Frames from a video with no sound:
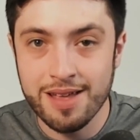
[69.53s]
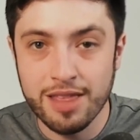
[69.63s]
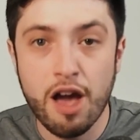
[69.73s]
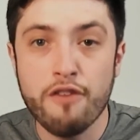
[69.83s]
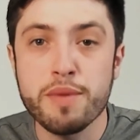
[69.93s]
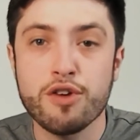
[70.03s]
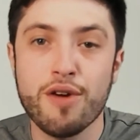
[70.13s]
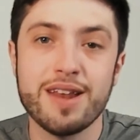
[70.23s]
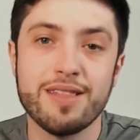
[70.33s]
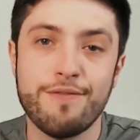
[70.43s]
The government
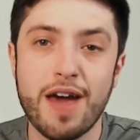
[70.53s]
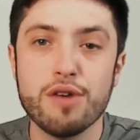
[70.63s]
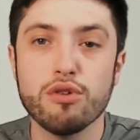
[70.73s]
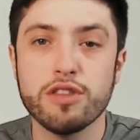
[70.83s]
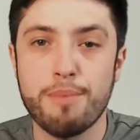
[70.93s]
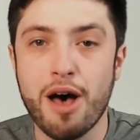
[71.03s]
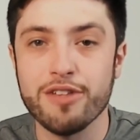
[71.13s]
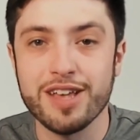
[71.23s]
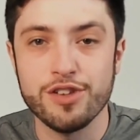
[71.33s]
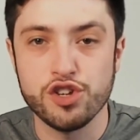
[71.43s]
created the Federal
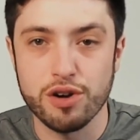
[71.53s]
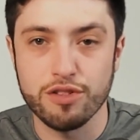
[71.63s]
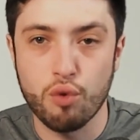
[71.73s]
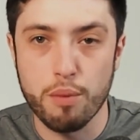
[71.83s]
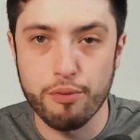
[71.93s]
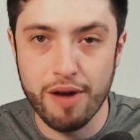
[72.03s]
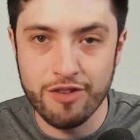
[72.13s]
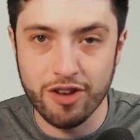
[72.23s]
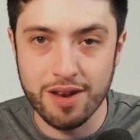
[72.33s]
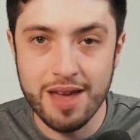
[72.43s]
Deposit Insurance
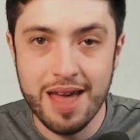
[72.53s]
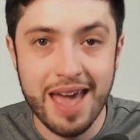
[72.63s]
Corporation,